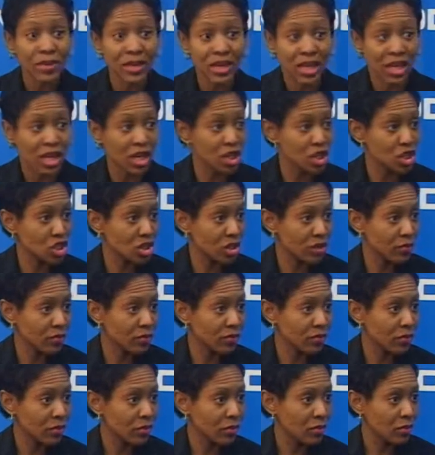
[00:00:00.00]
medication,
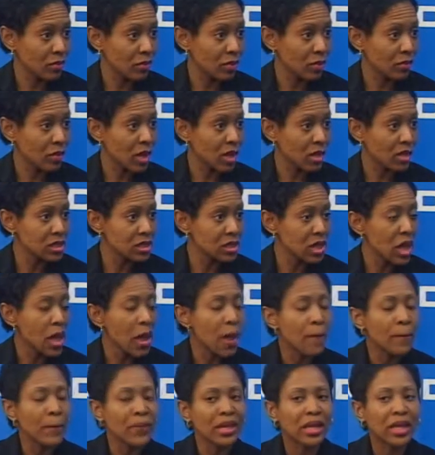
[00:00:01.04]
right?
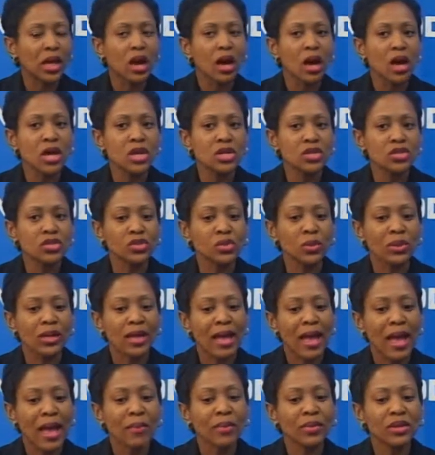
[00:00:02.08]
Because what
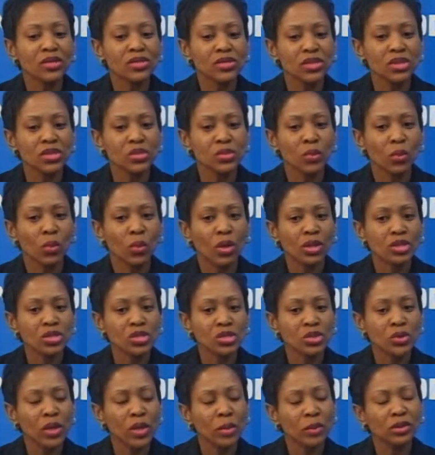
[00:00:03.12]
happens is once
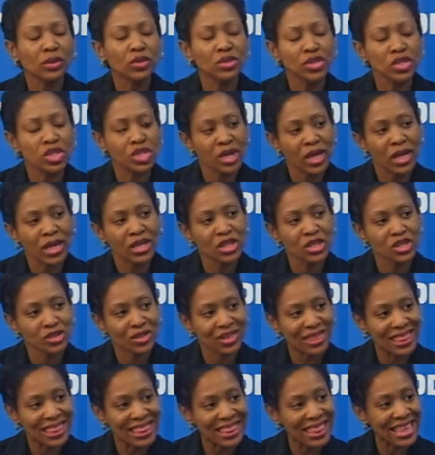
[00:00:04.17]
you're able to change the
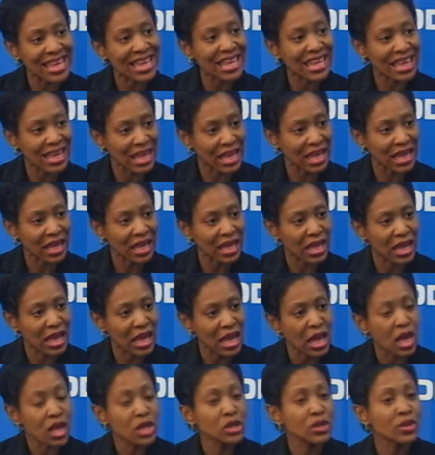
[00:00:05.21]
thinking,
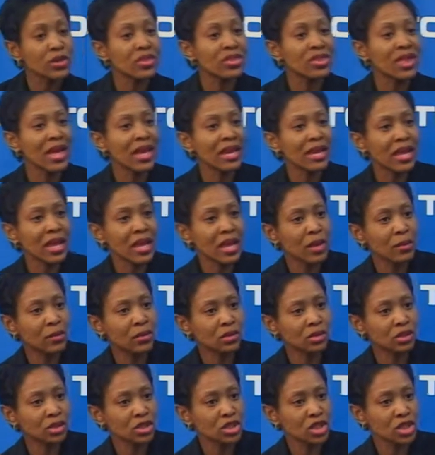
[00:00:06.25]
you're then able
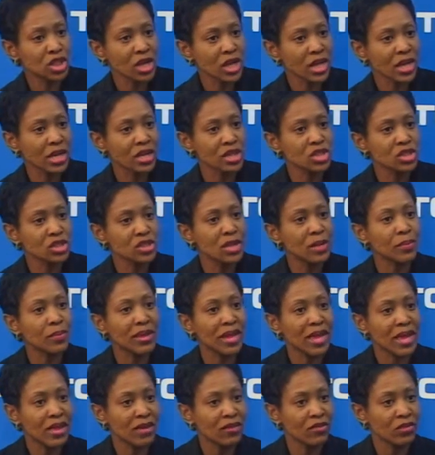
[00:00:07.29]
to change the
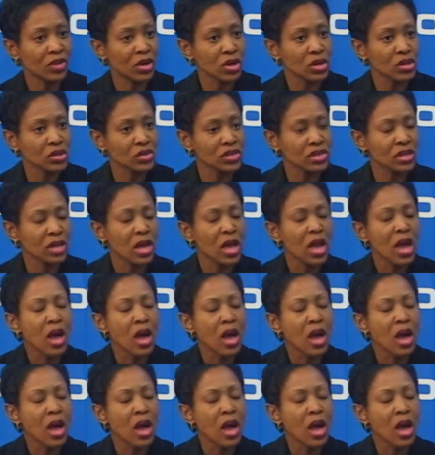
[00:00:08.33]
behaviors.